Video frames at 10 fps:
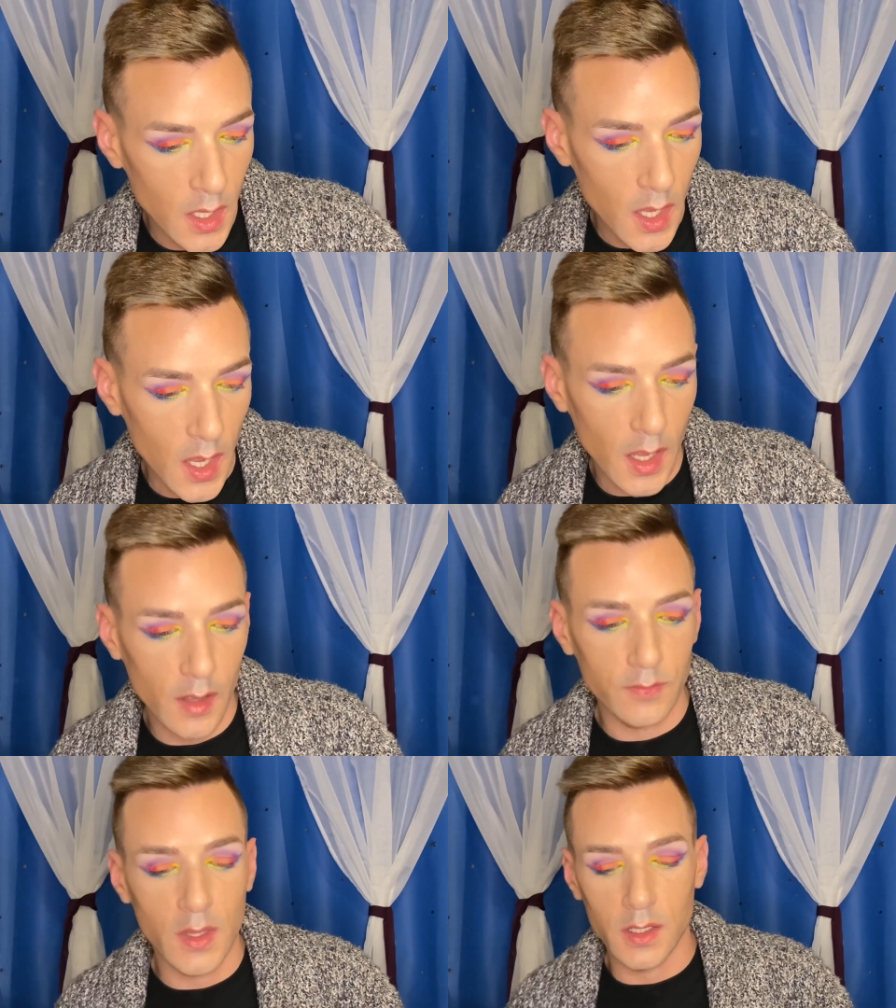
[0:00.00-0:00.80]
I have
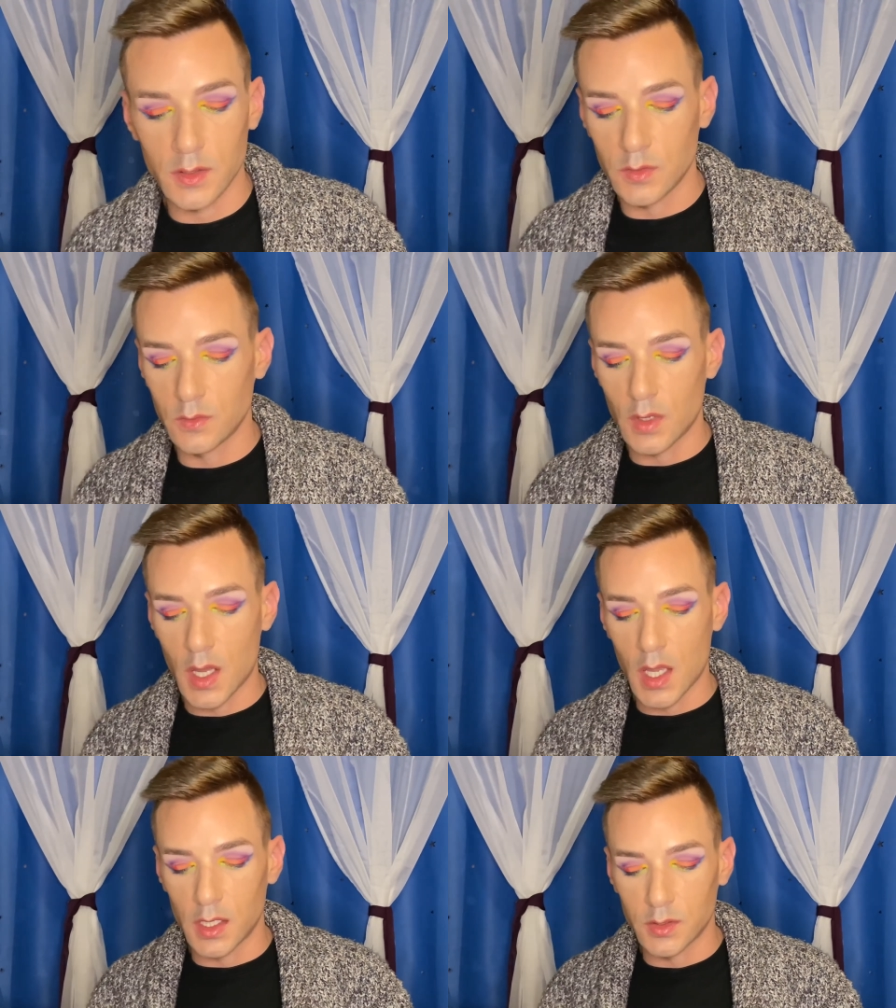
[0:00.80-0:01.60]
that new
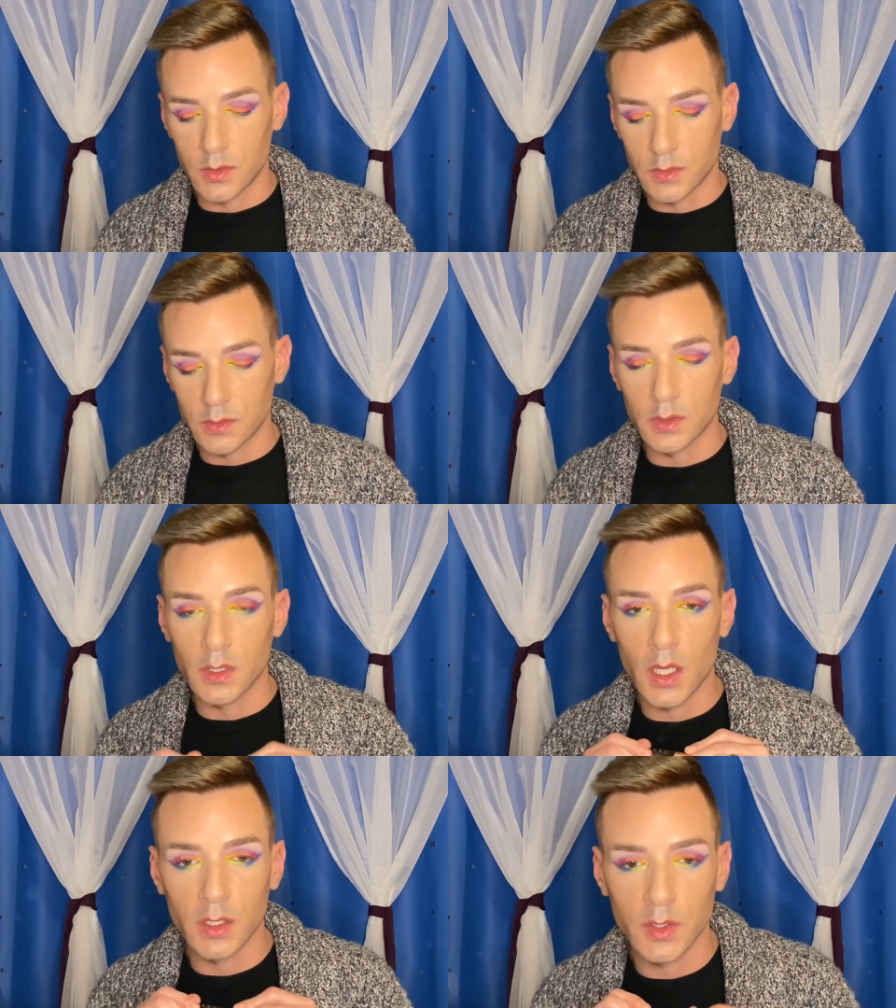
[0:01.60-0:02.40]
Idol
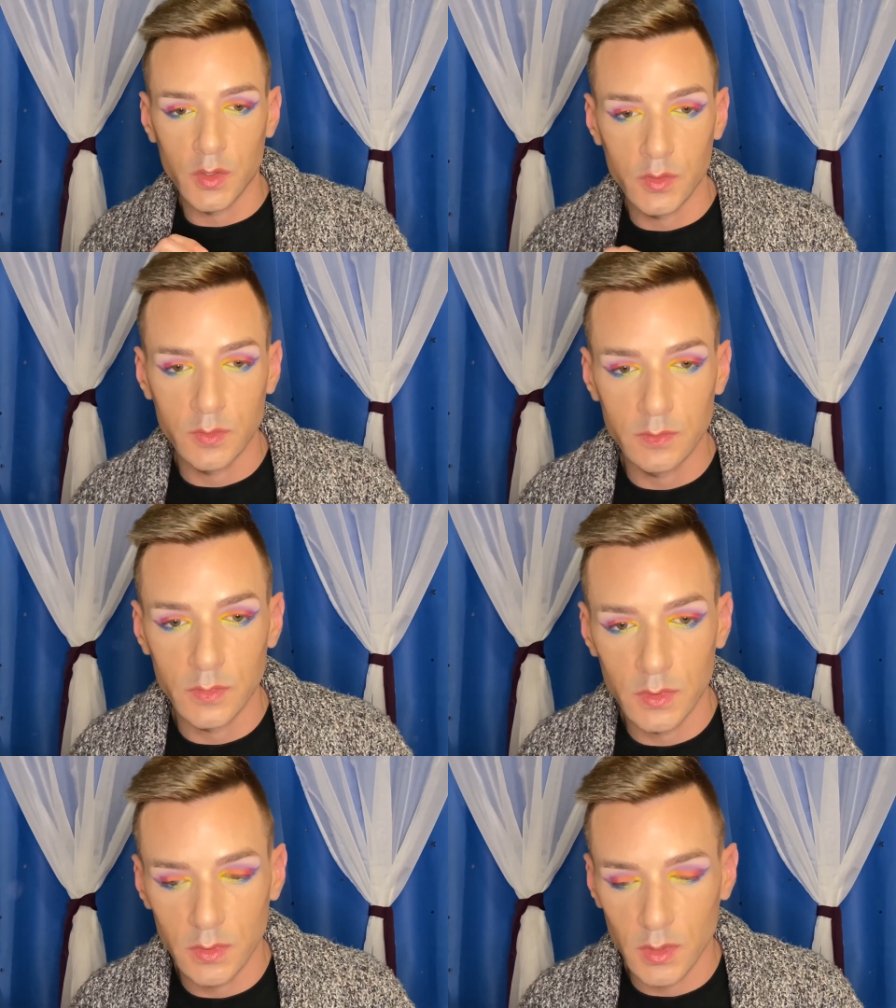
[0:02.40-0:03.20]
Lancome.
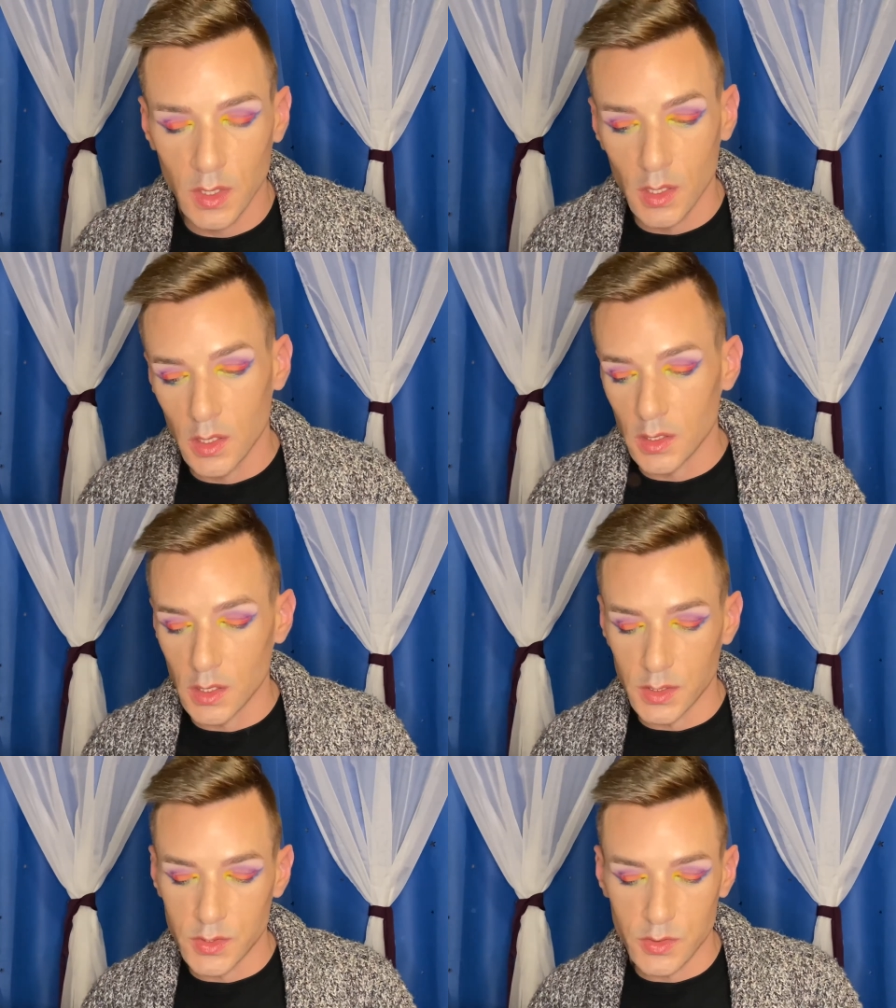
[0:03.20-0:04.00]

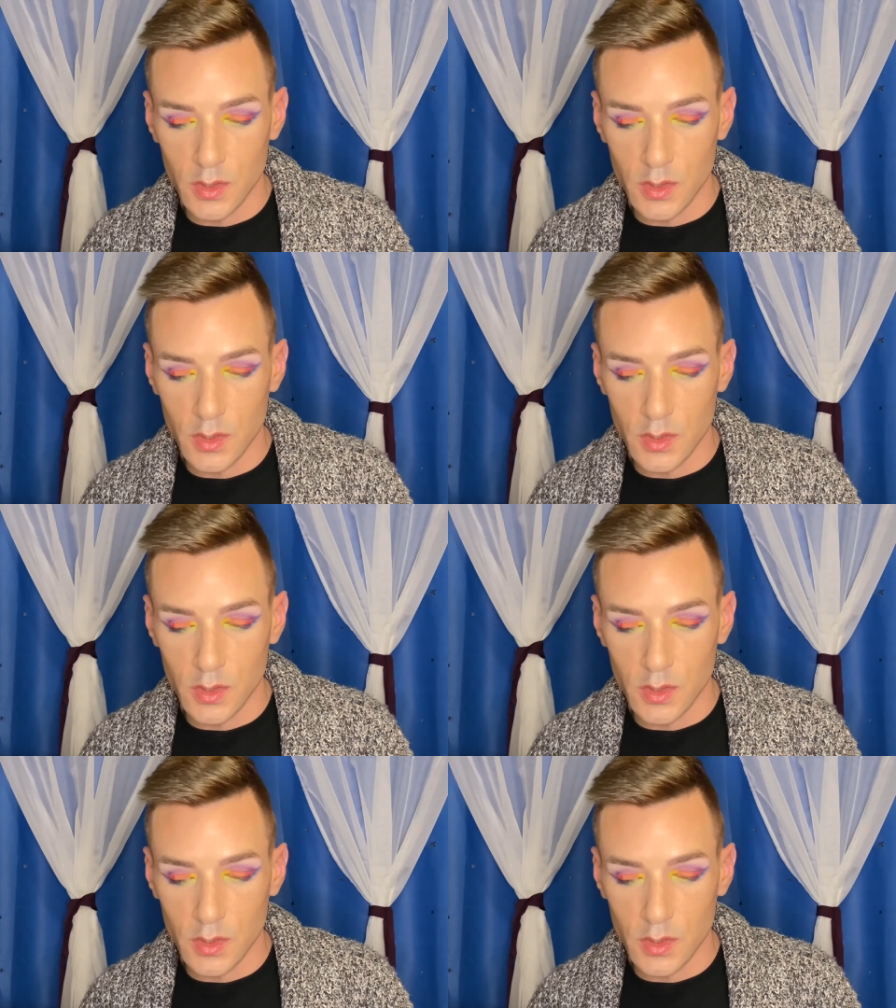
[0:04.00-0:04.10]
Let's try